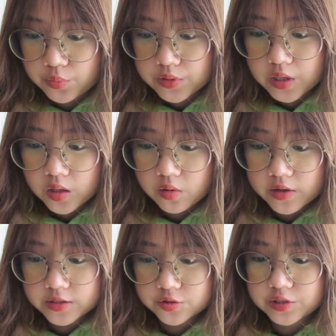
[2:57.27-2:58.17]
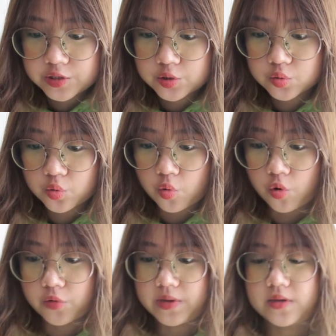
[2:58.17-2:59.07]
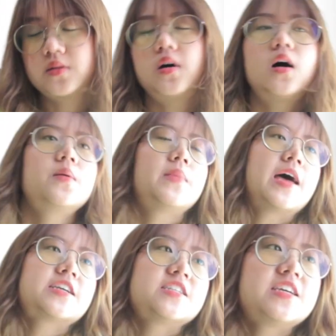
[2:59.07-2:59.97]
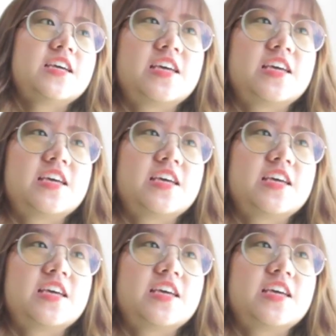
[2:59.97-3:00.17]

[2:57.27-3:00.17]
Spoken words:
will the low entrance score be it? Actually,